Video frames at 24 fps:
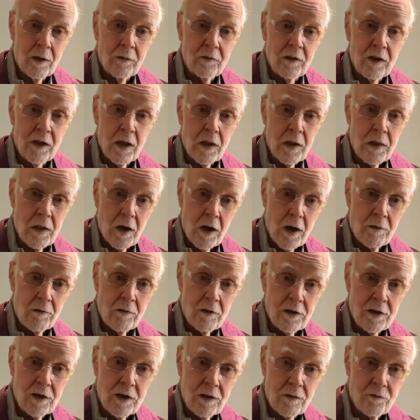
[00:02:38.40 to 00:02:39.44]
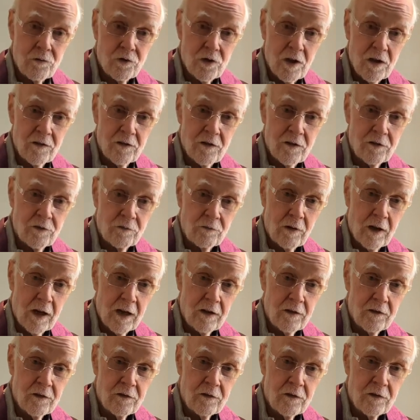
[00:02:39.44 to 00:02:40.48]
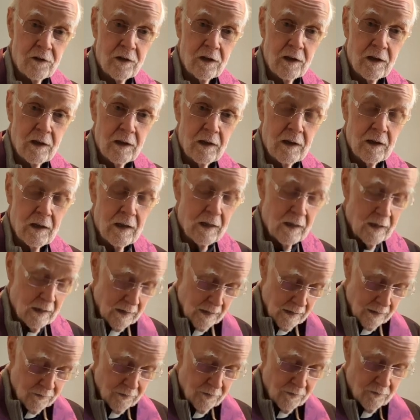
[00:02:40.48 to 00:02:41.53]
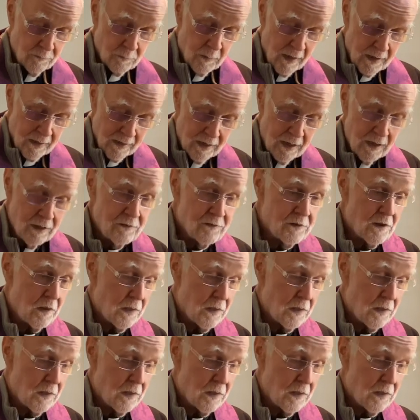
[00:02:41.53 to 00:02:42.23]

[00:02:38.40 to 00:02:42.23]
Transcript: of the authority of Jesus Christ. It is by his